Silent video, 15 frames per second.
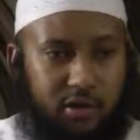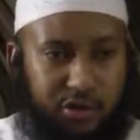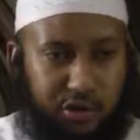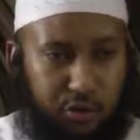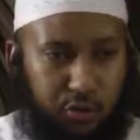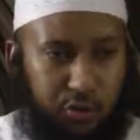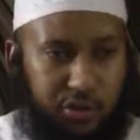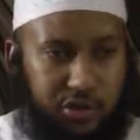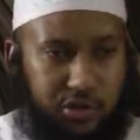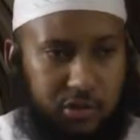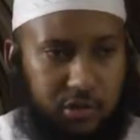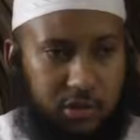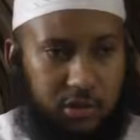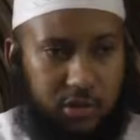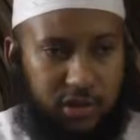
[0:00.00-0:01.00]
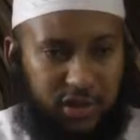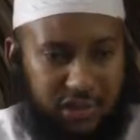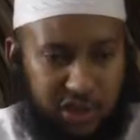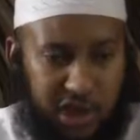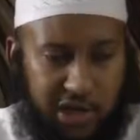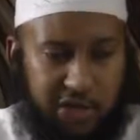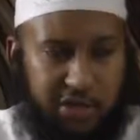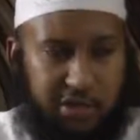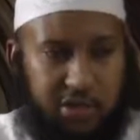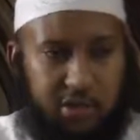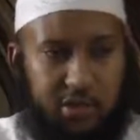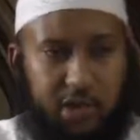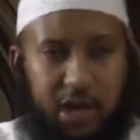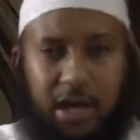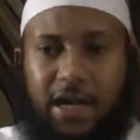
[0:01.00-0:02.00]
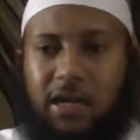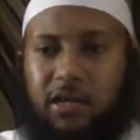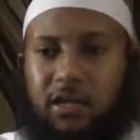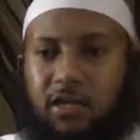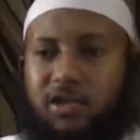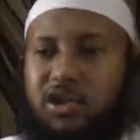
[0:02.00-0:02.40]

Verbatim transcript: Jewish chaste lady.